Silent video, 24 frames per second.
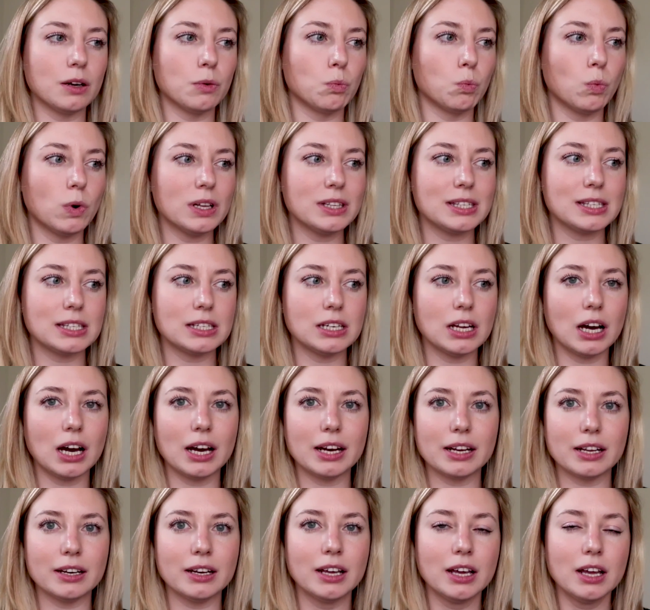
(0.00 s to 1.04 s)
and what's
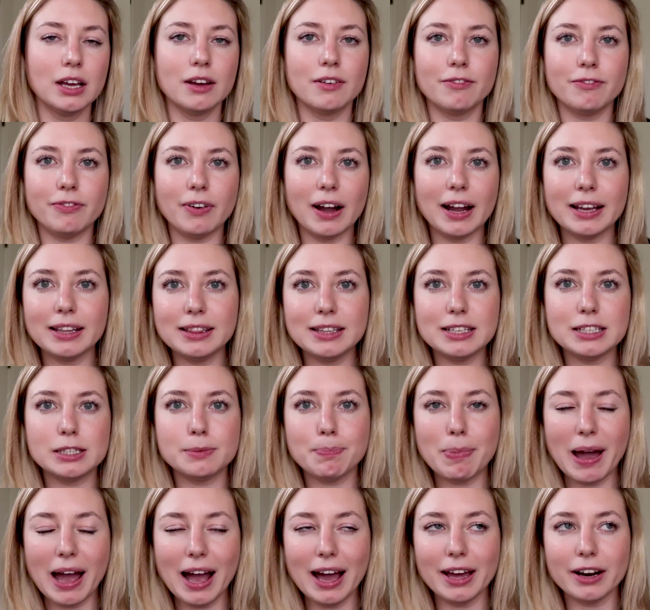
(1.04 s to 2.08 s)
not and find these
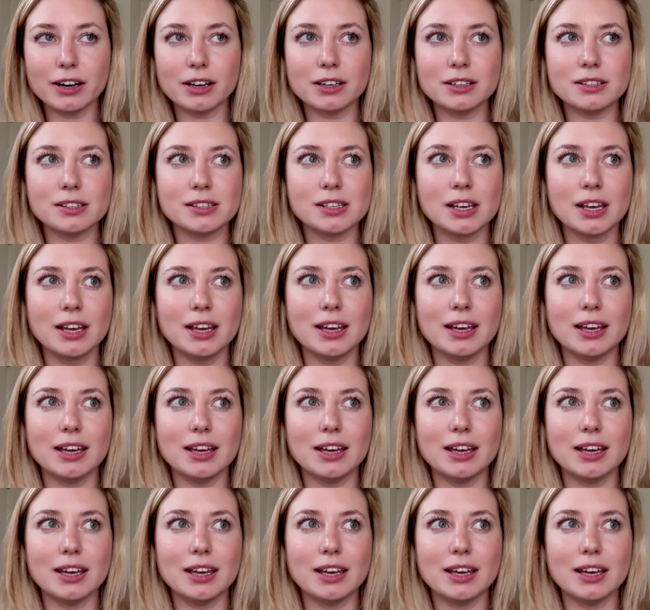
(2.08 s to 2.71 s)
patterns,